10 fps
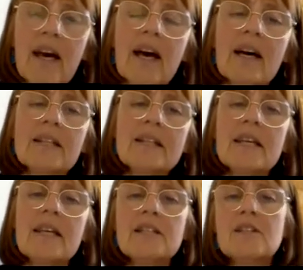And
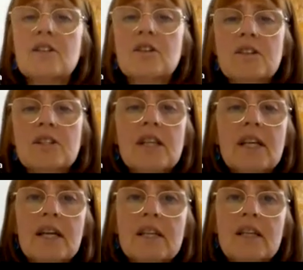it's not,
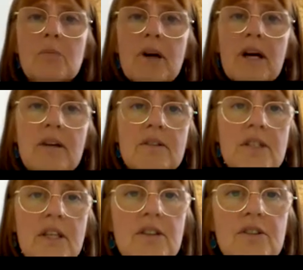again, about
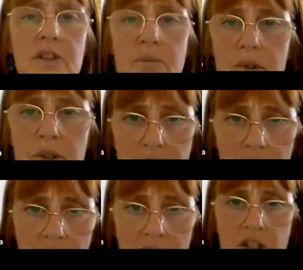
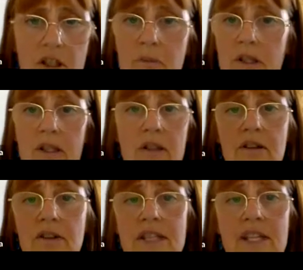removing trauma
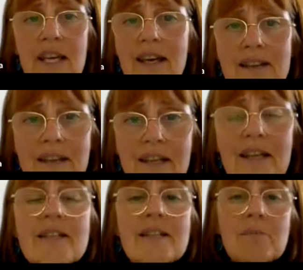altogether.
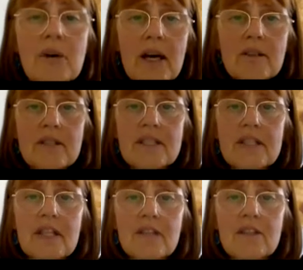It's about
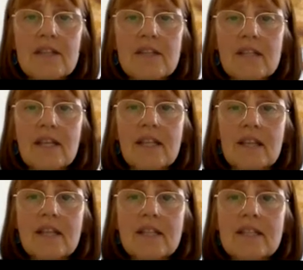decreasing
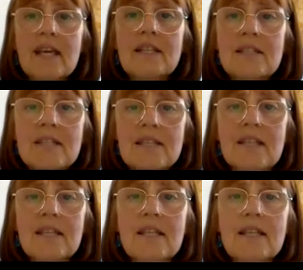the
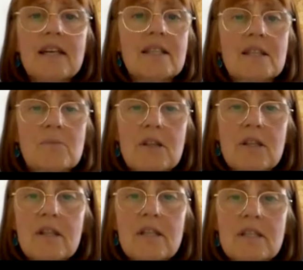intensity and
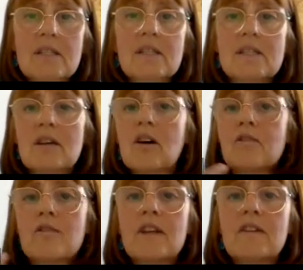experiences
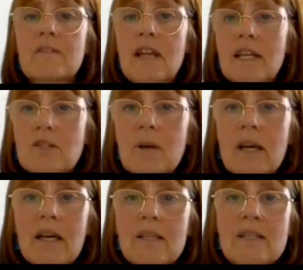of the
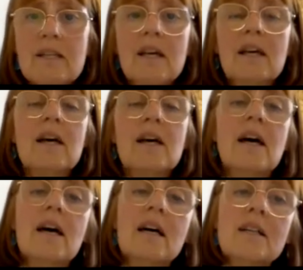flashbacks
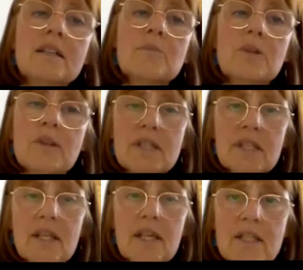and
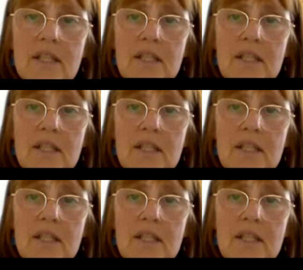building that